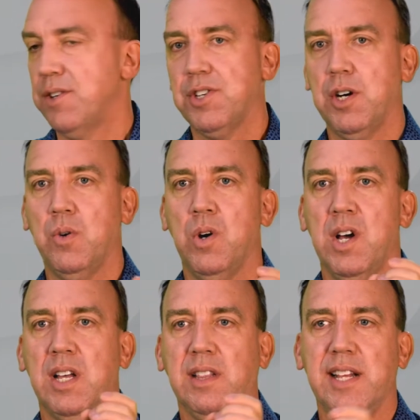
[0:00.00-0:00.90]
So
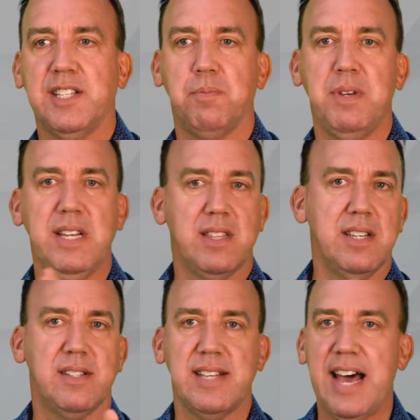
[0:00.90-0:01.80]
let's meet
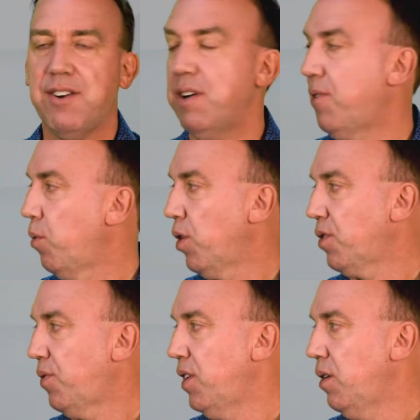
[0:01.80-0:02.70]
this Saturday if it
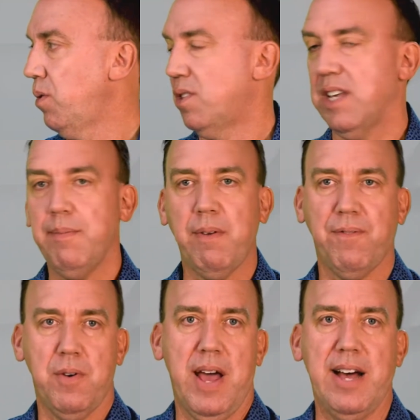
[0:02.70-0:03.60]
works for you. Send me a
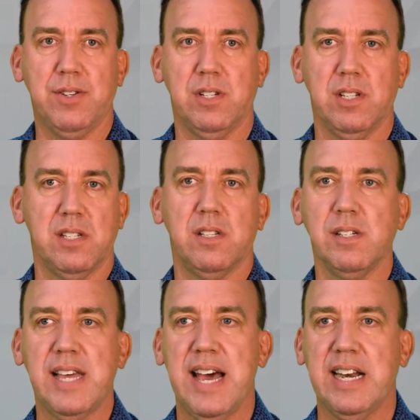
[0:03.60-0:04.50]
few houses. Let's
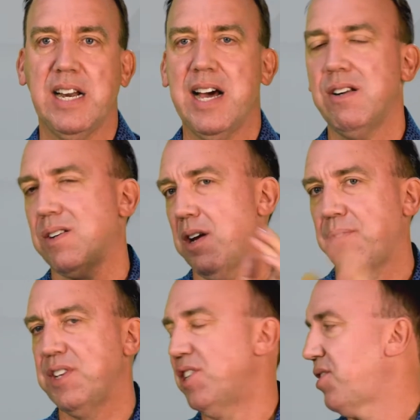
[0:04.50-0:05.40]
look at it. I don't care
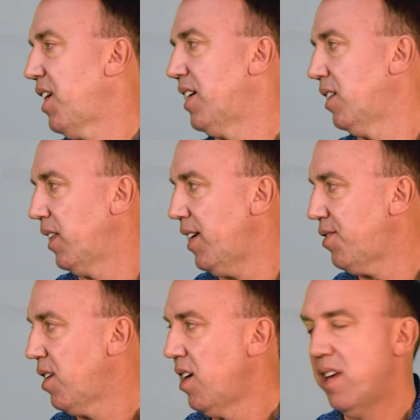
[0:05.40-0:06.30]
if you just signed a
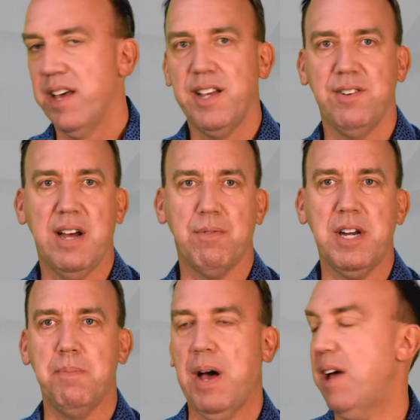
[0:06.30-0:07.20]
lease and you're not
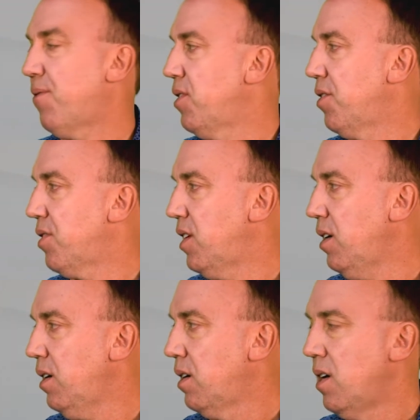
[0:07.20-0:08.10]
ready to buy for another
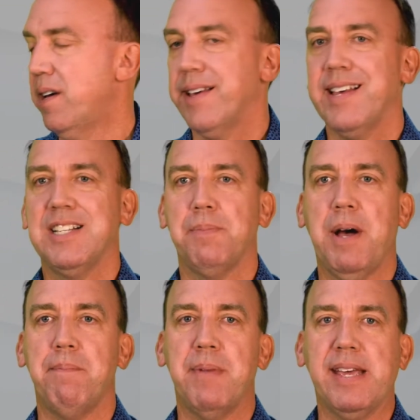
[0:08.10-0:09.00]
year. It's
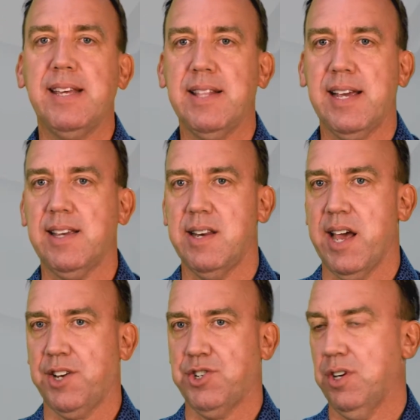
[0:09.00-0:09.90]
about making that
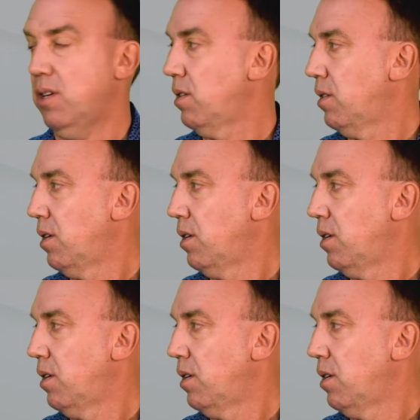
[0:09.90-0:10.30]
connection.